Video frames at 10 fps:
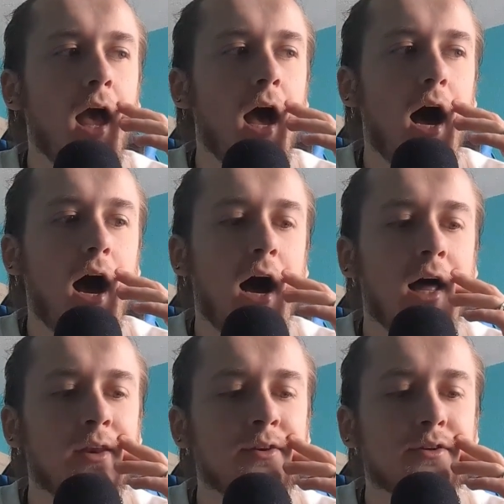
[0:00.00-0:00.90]

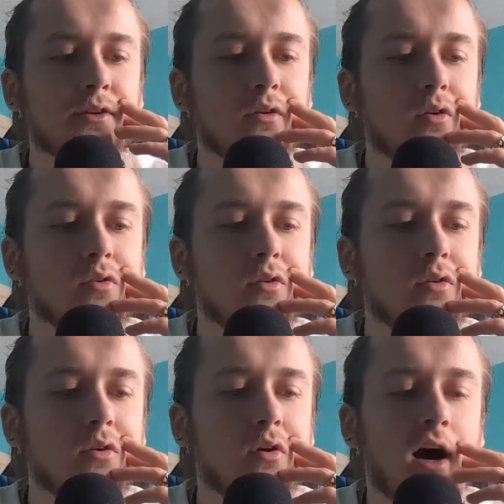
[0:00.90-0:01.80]
And
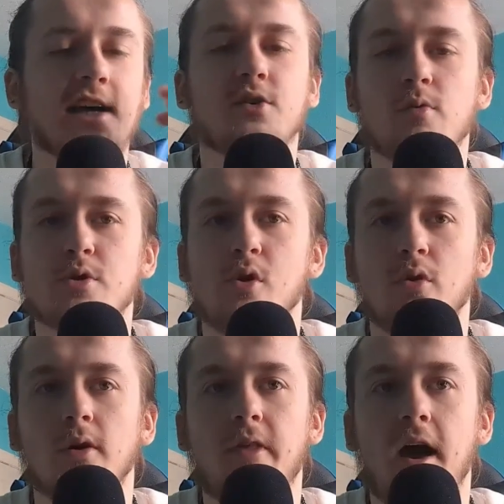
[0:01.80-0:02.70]
as a result
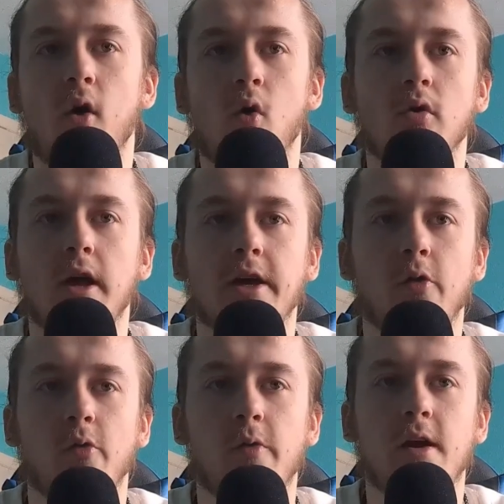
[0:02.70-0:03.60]
of that, all that you're
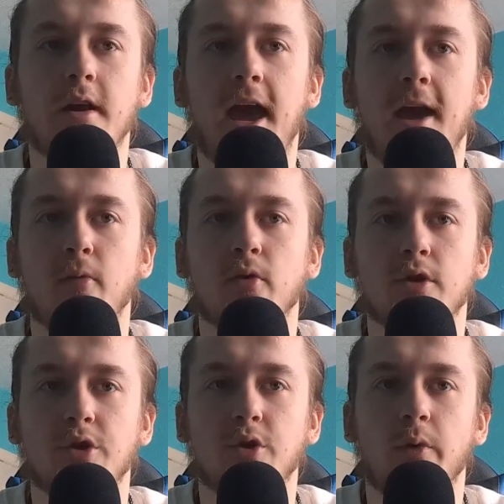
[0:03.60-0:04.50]
really able to
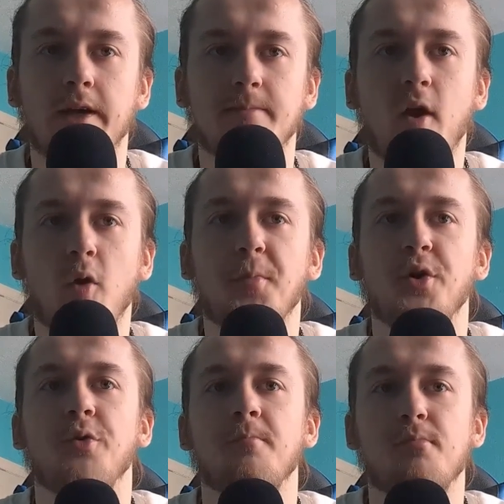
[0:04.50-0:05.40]
do is pick up
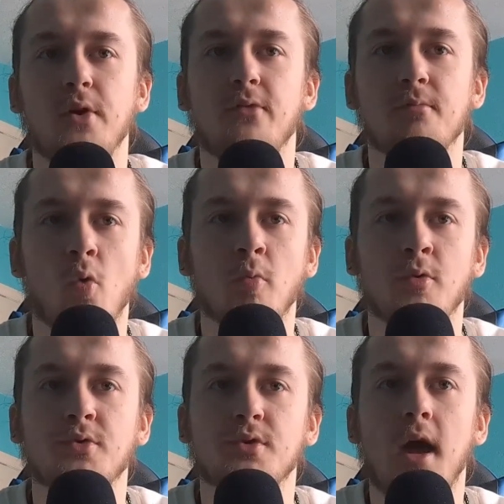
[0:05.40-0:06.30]
on brief
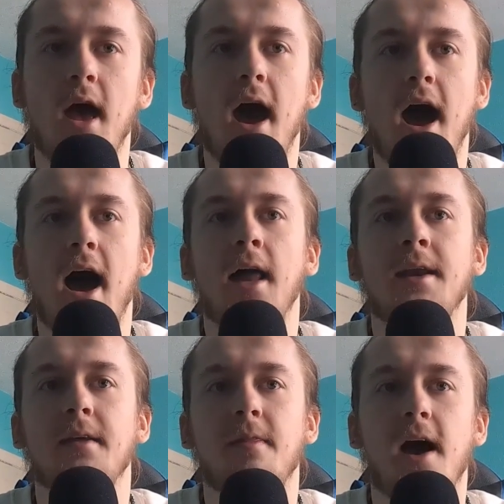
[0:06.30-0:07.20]
moments, and
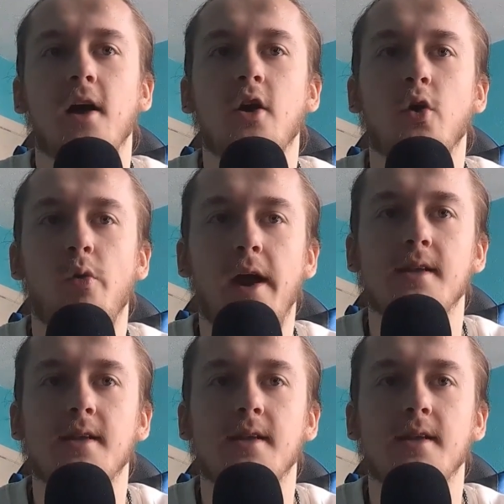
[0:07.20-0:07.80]
that creates